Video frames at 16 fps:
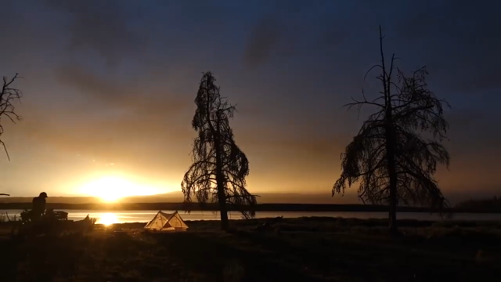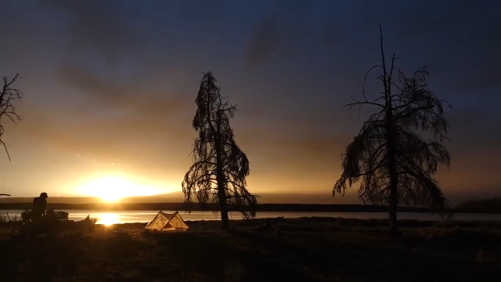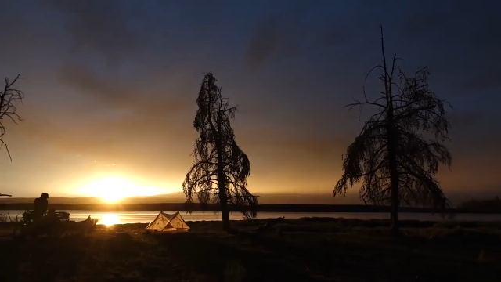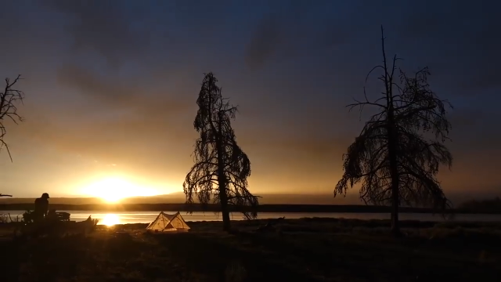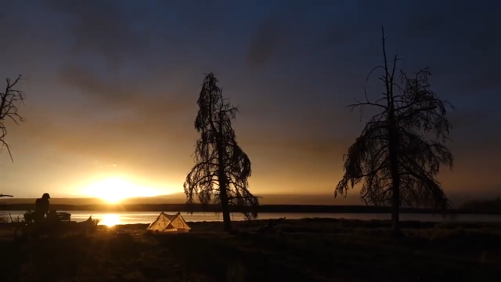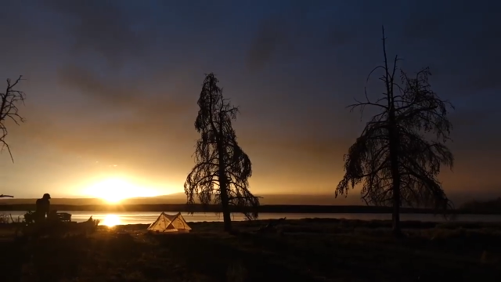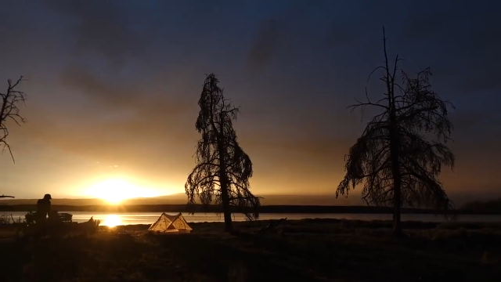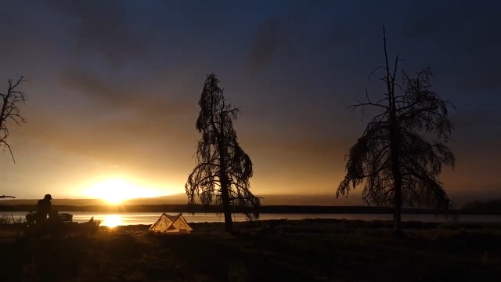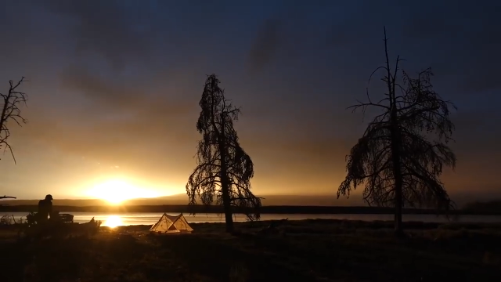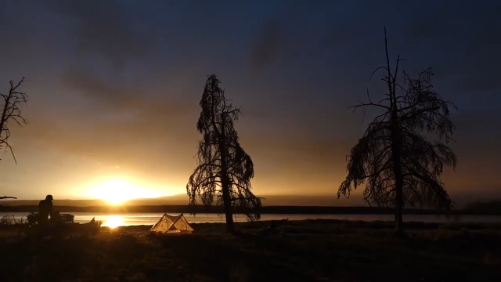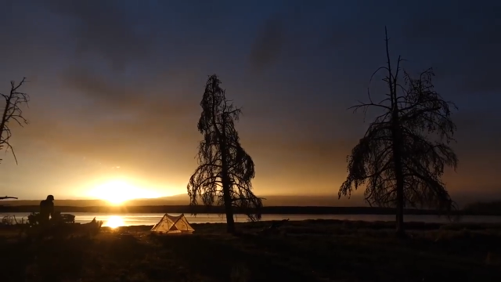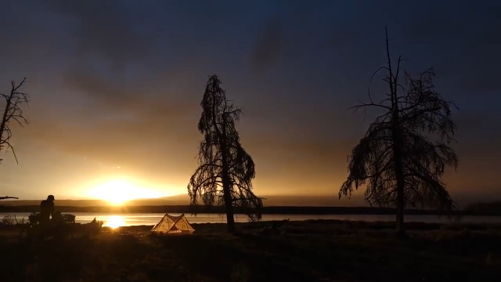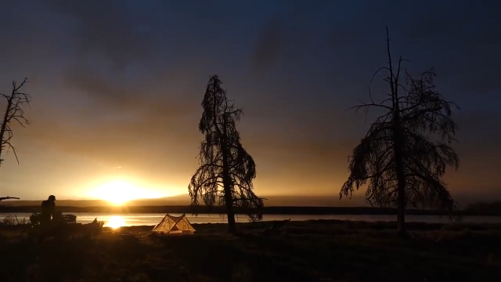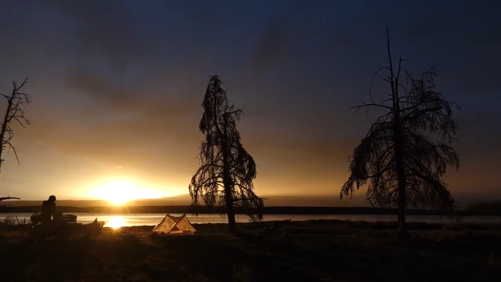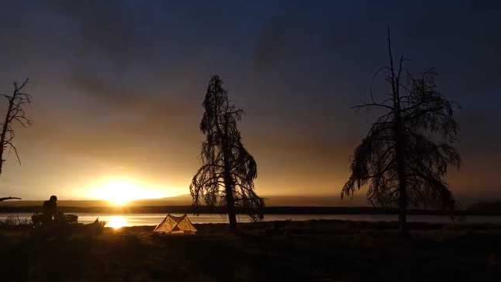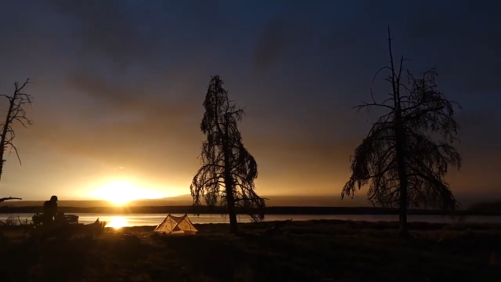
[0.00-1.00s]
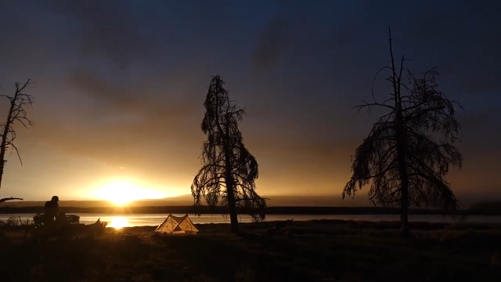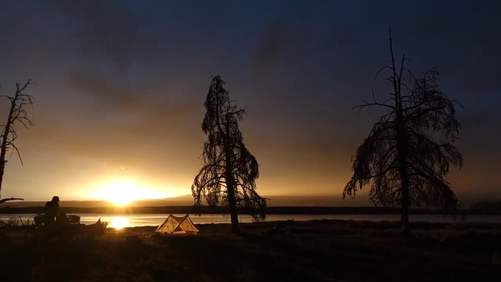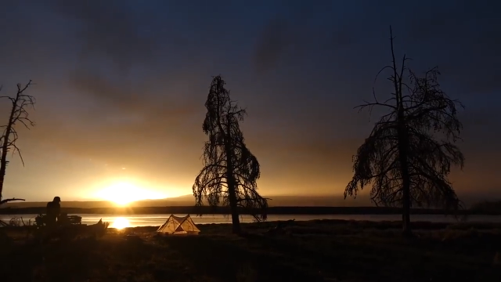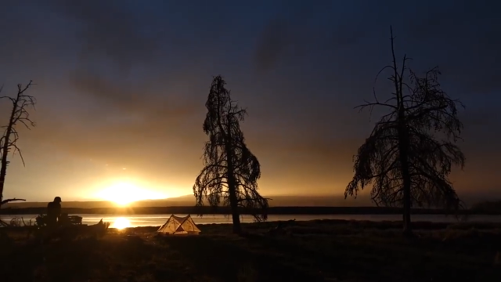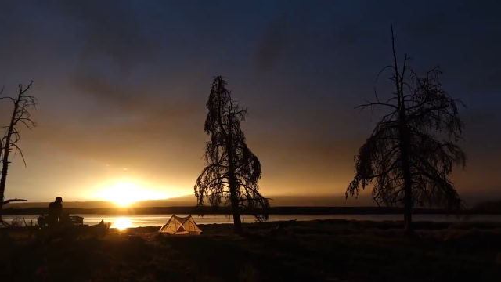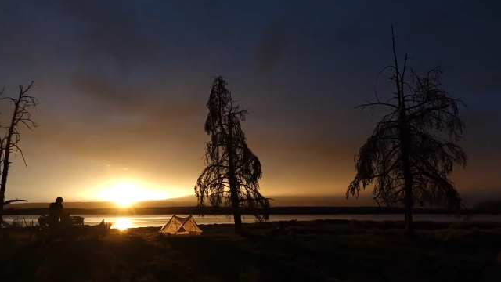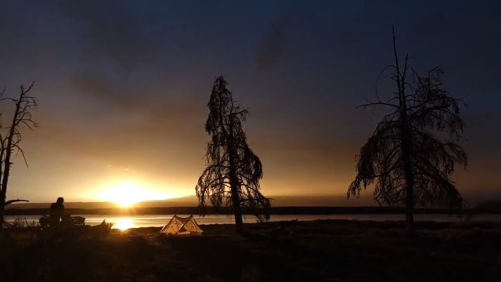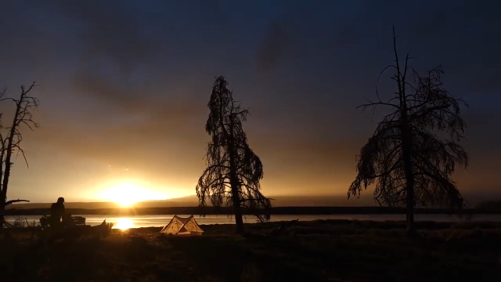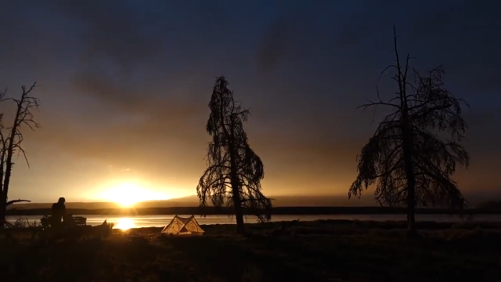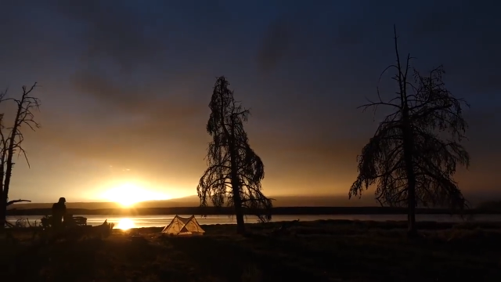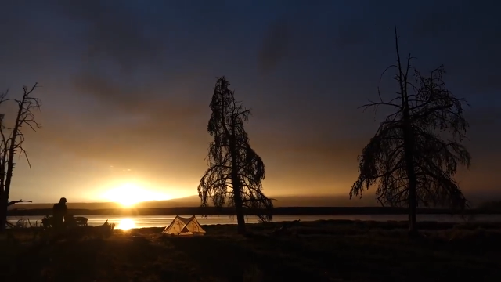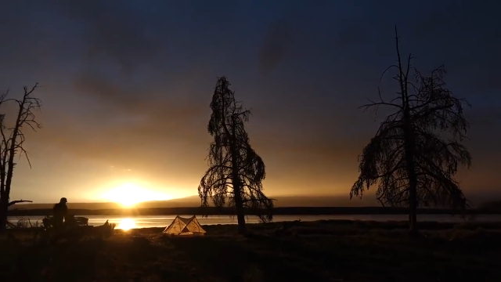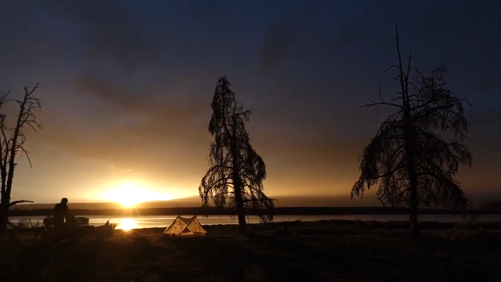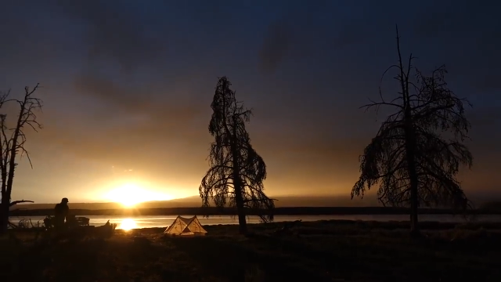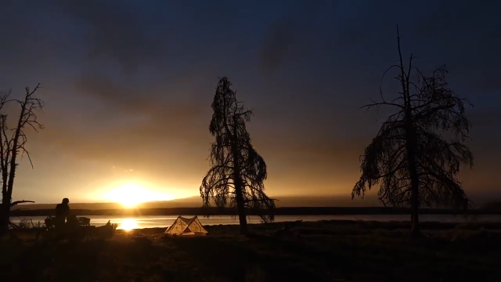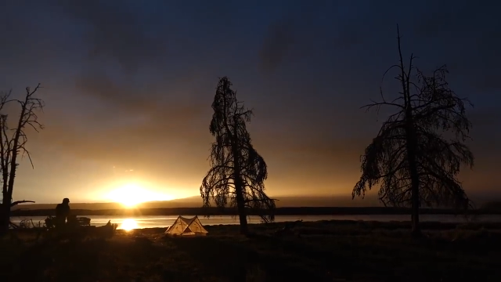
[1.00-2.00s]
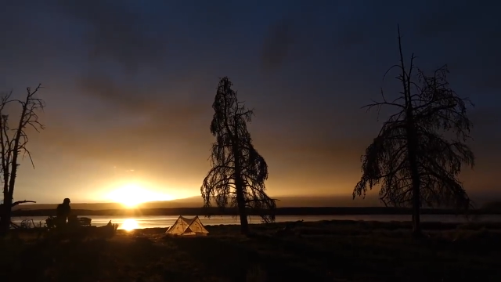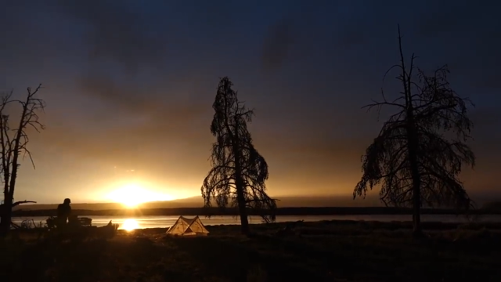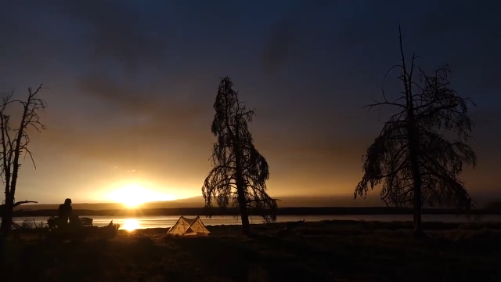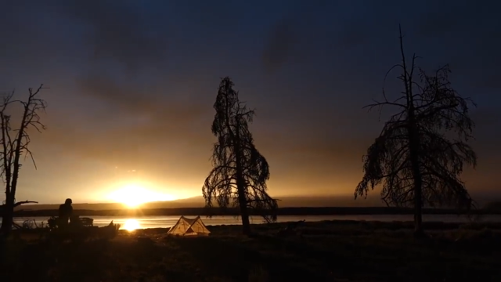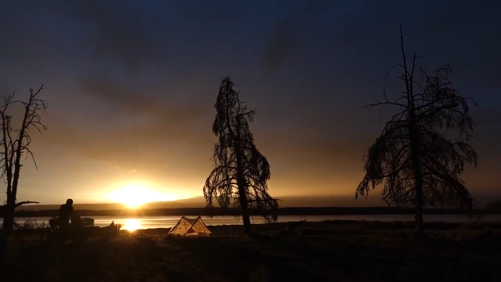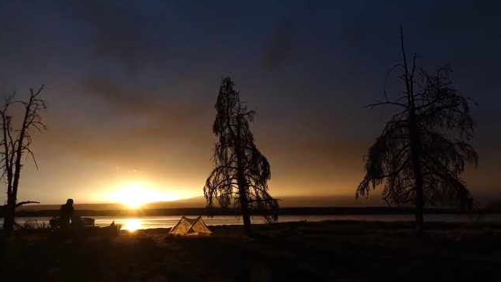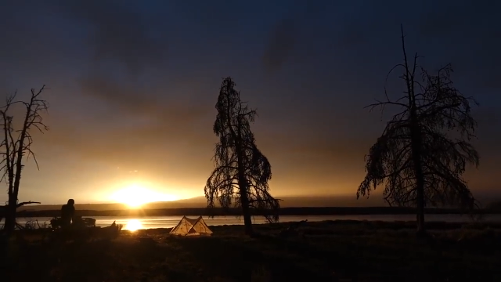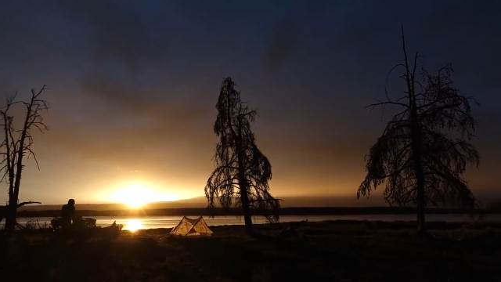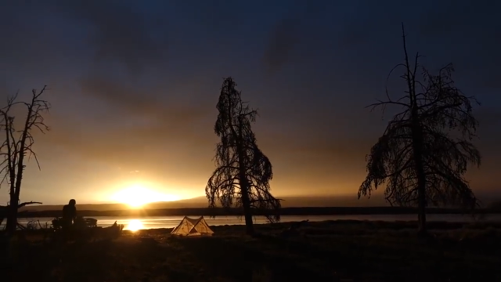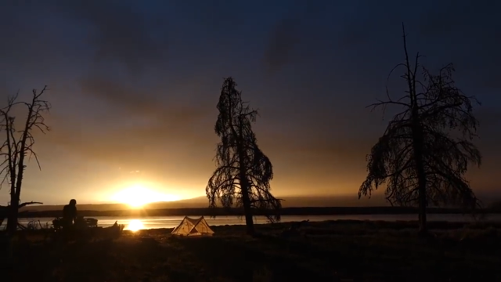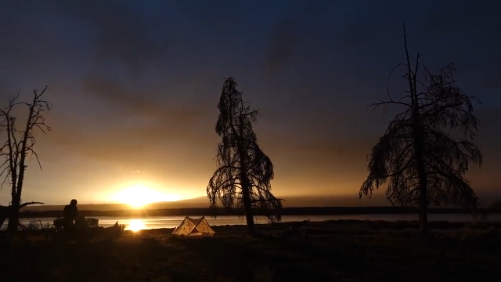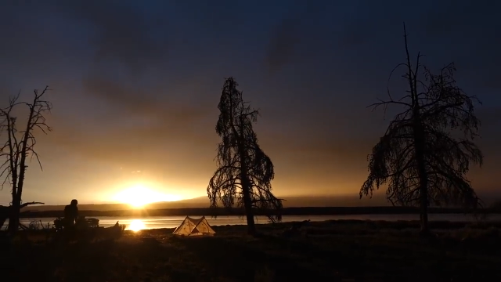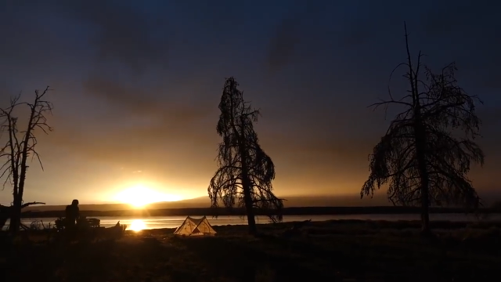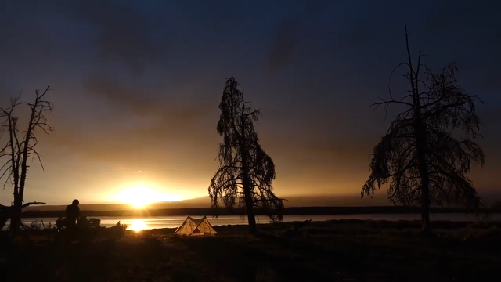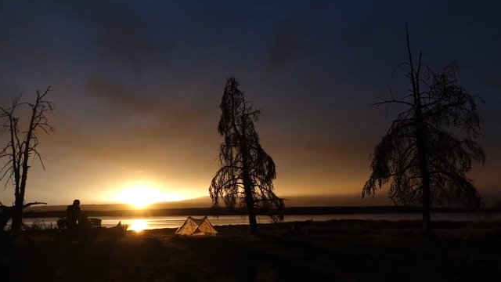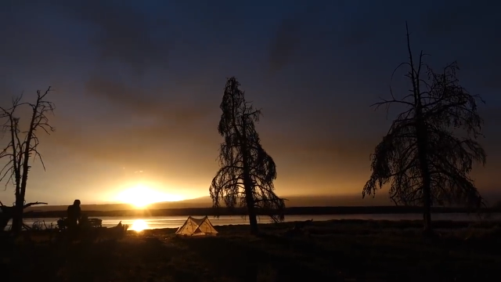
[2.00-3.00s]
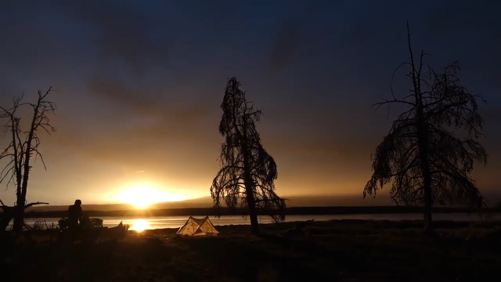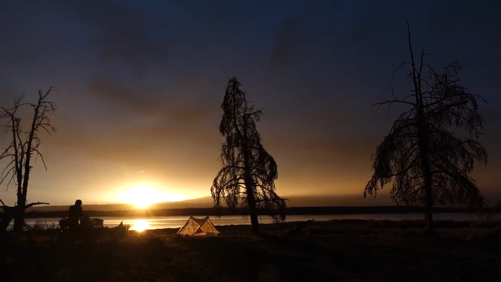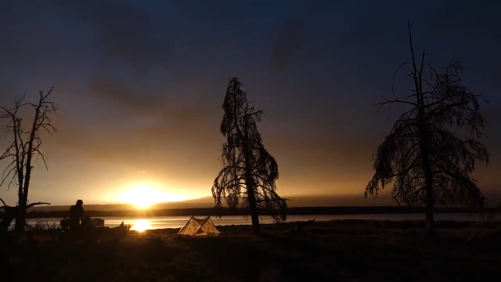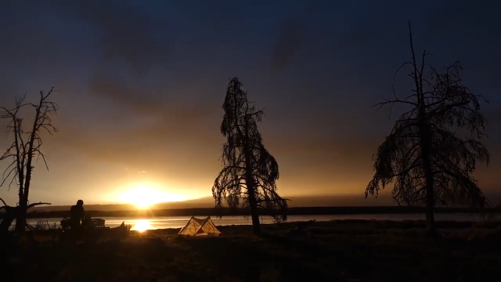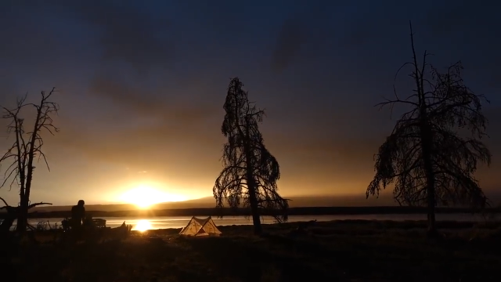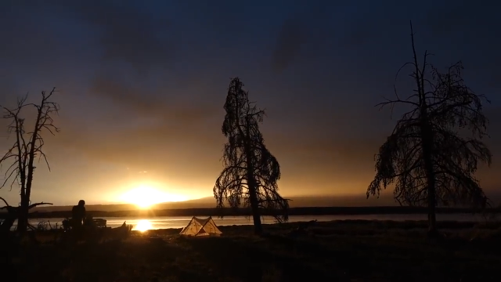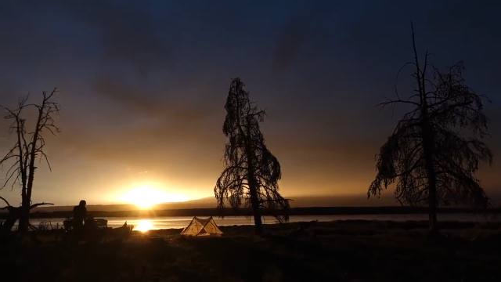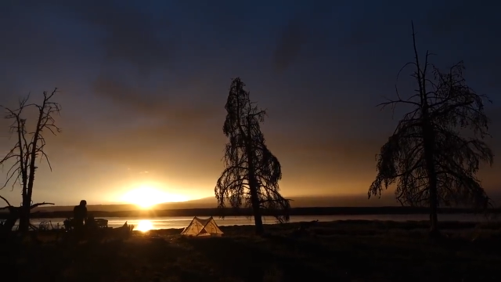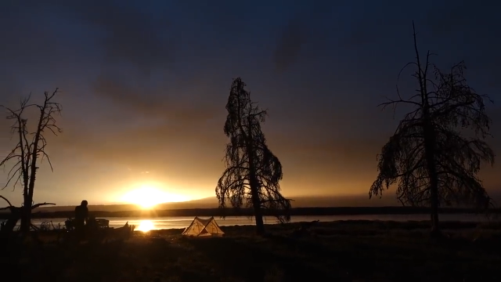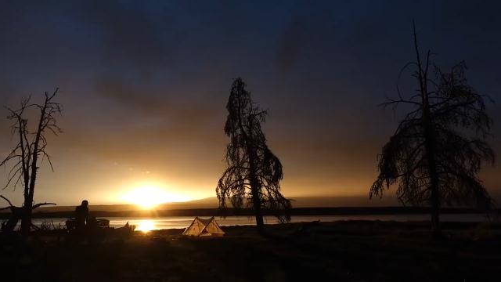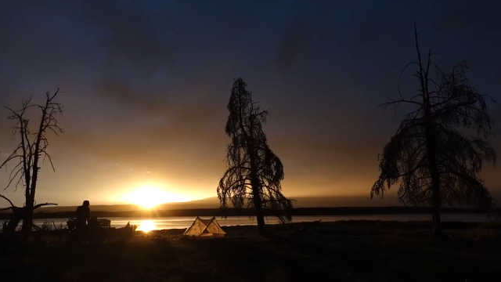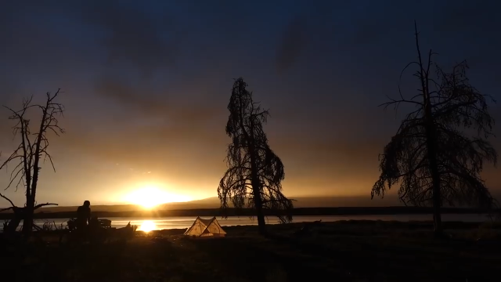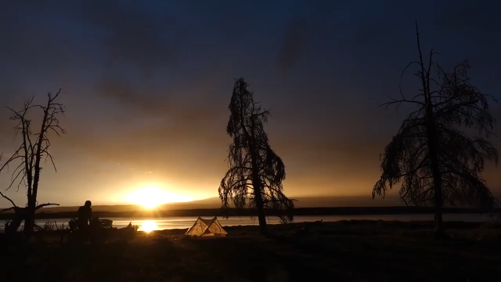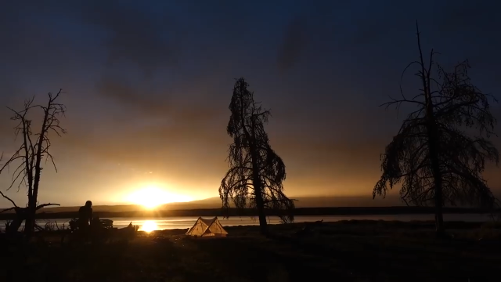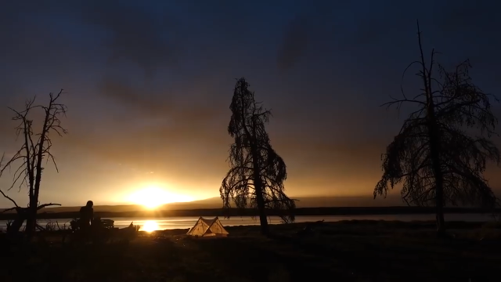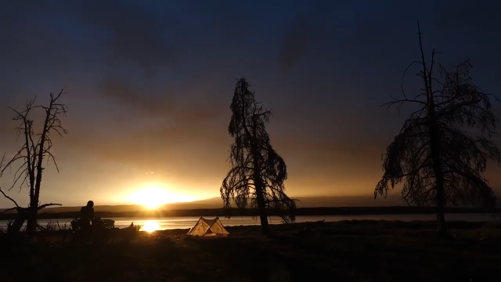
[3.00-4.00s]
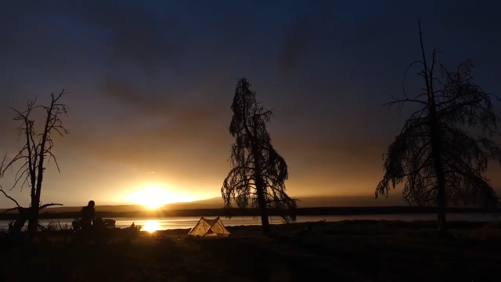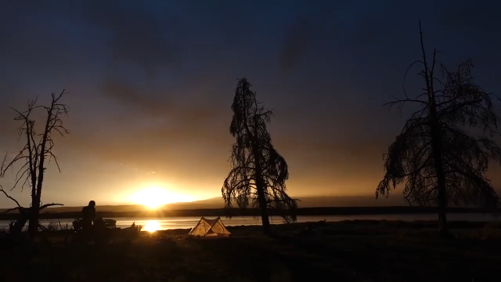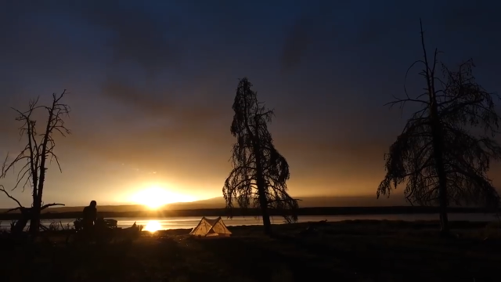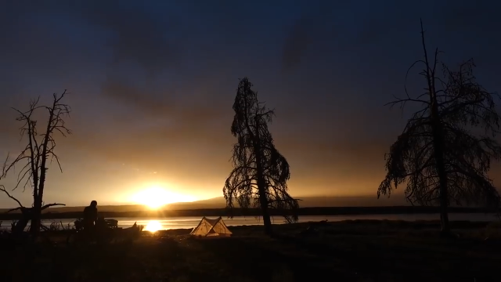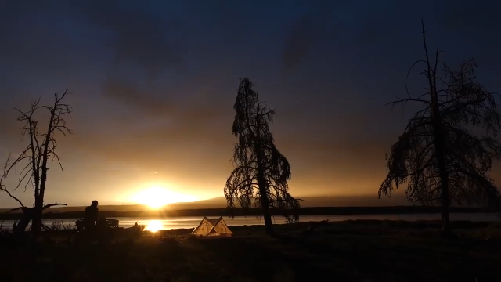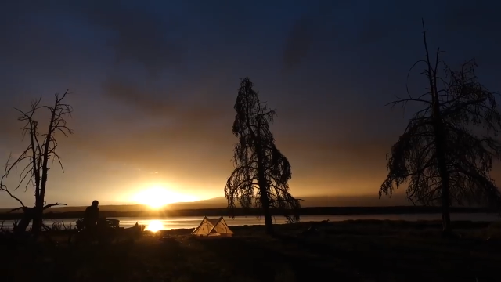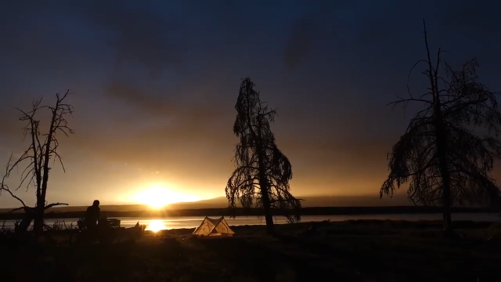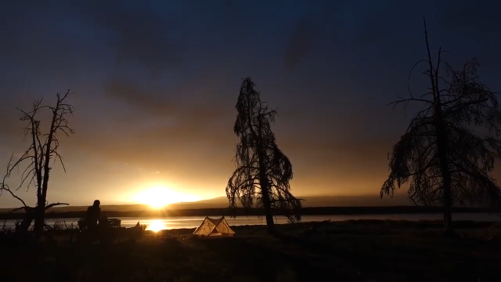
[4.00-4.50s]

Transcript: [unreadable: no face in view]